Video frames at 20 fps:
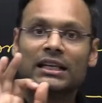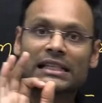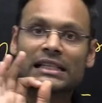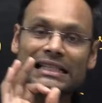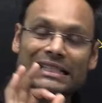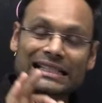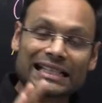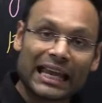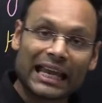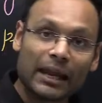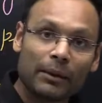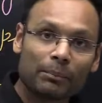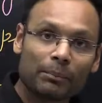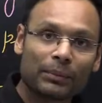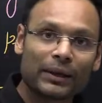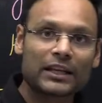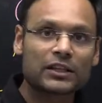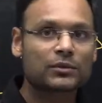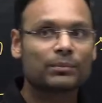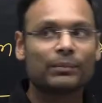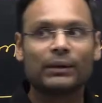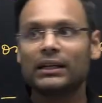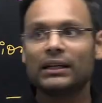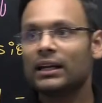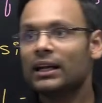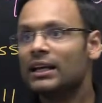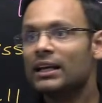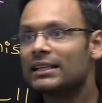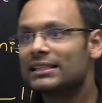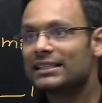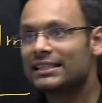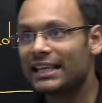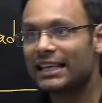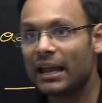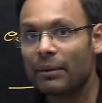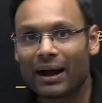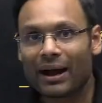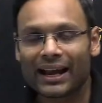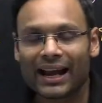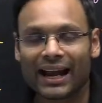same placement,
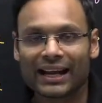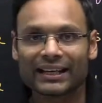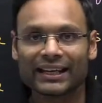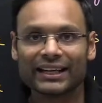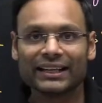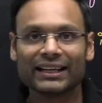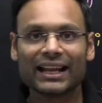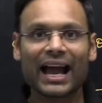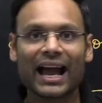same IIT